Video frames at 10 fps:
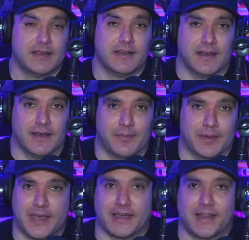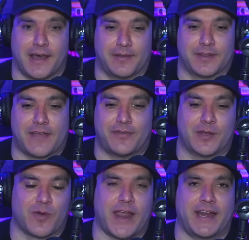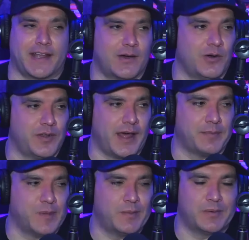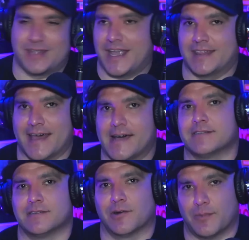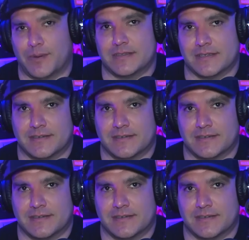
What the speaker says: But yeah, it helped. Definitely, rain and cold helps people stay in the house and order pizza.